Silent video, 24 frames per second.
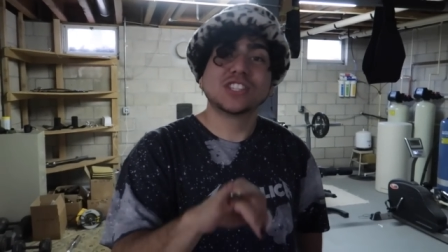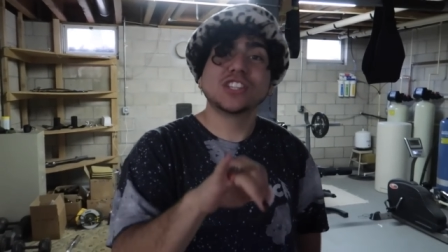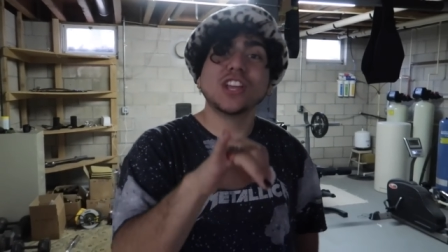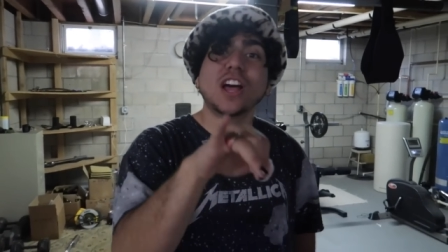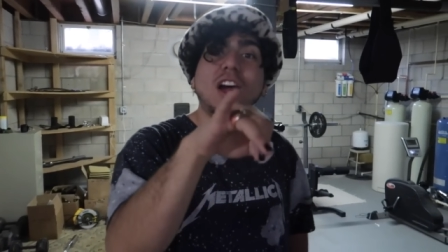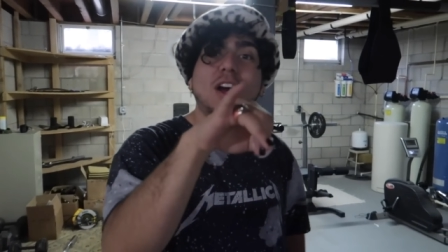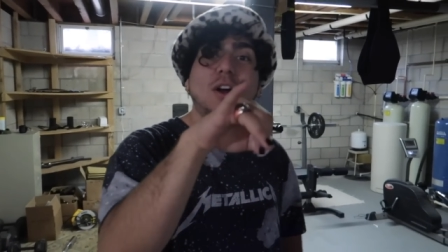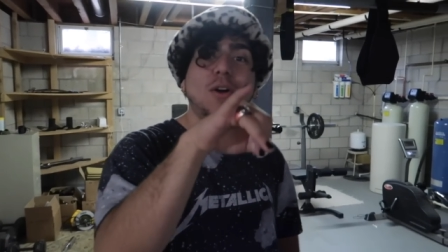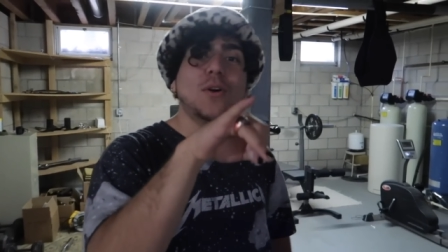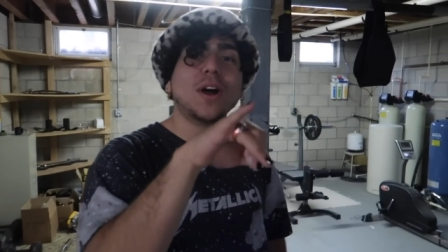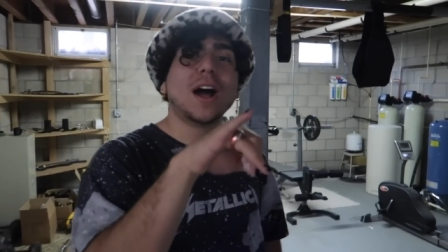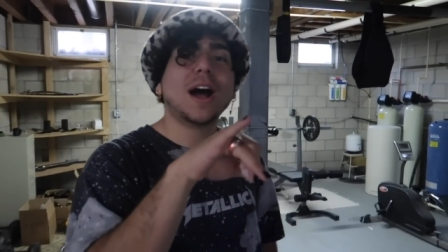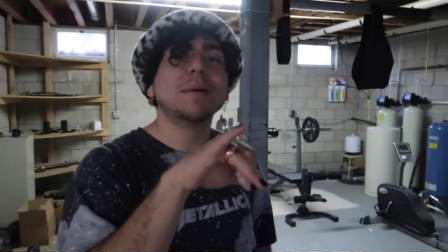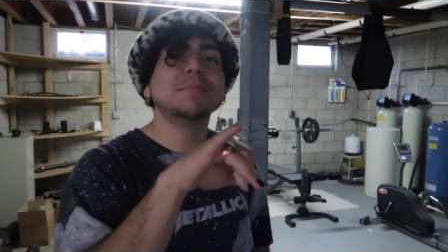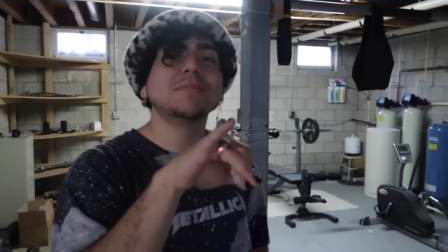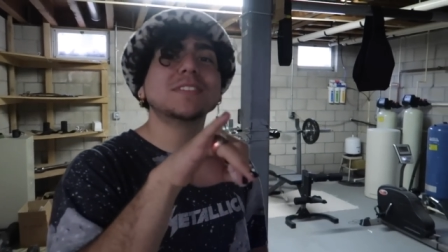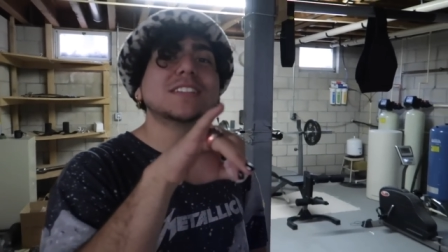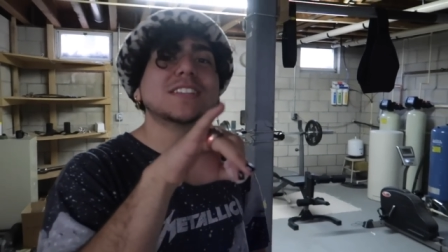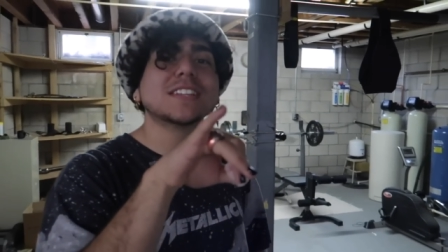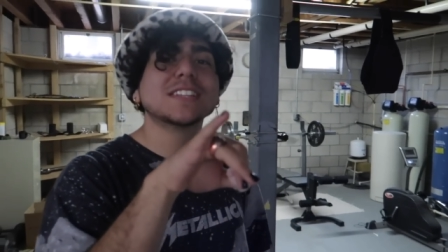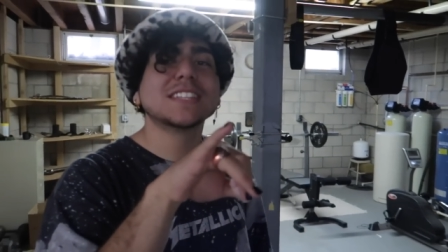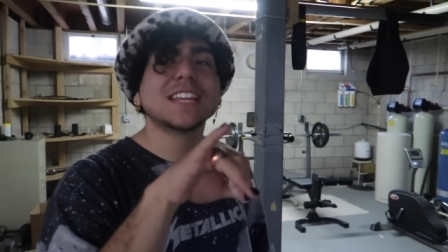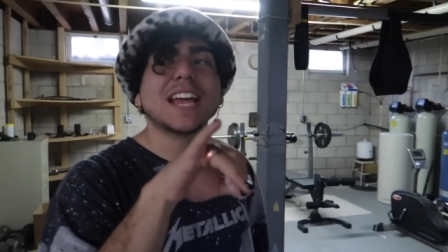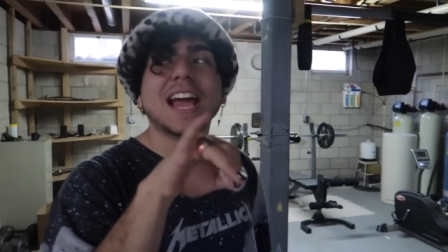So I'm
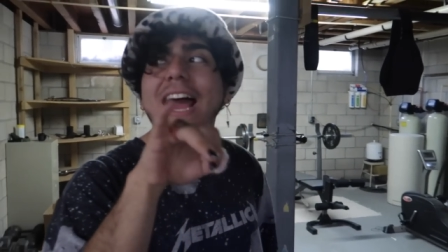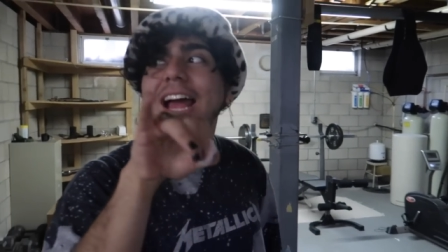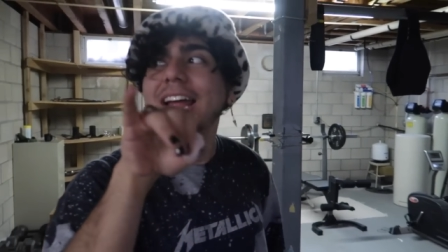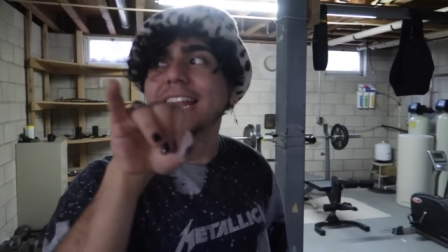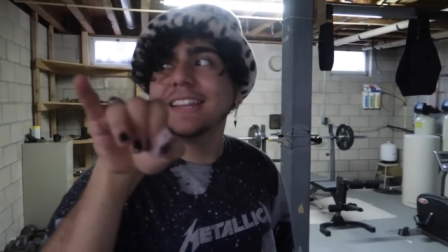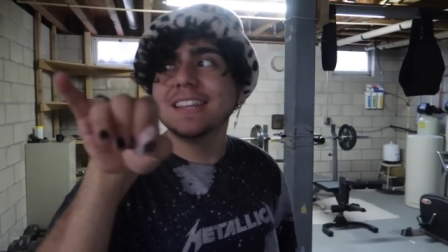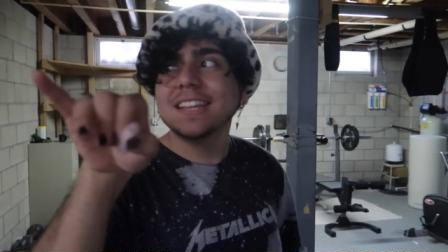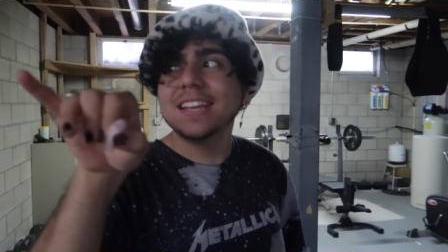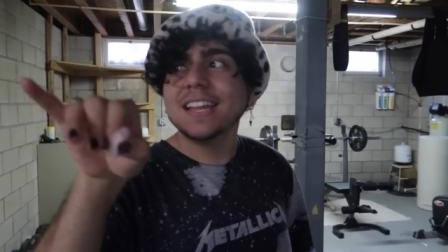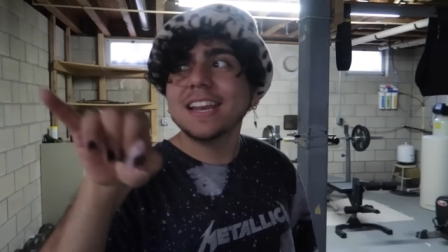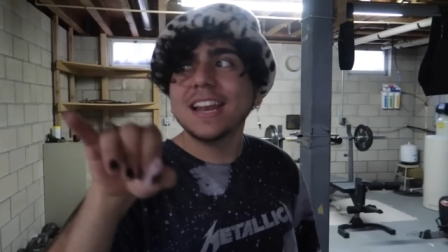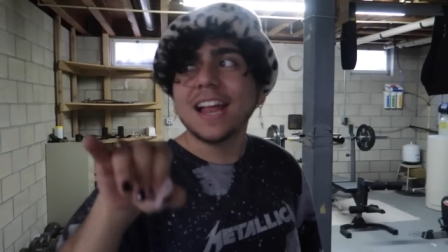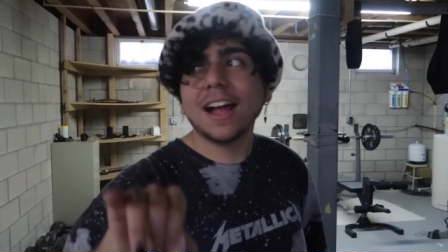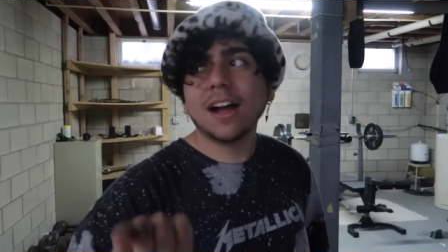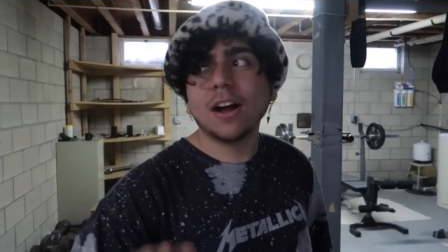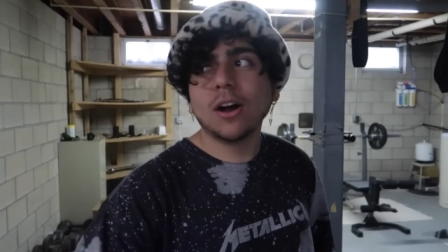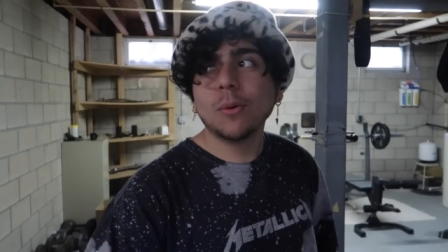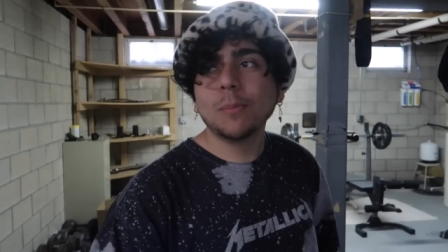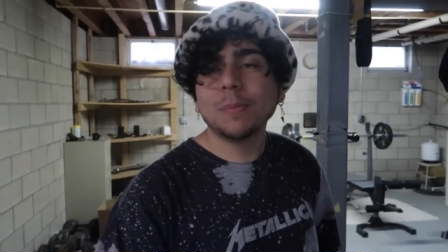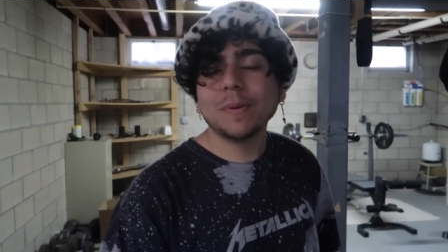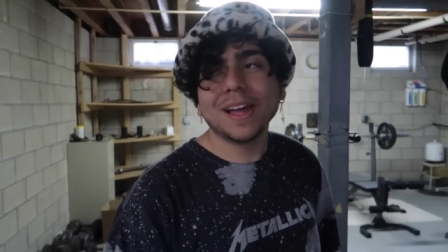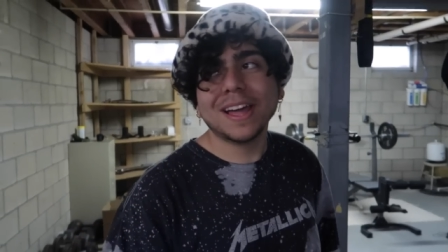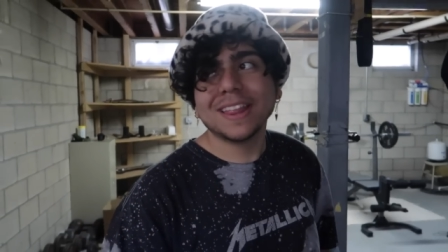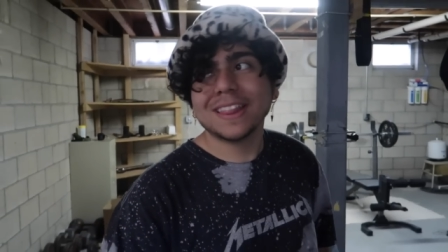just gonna say I did help,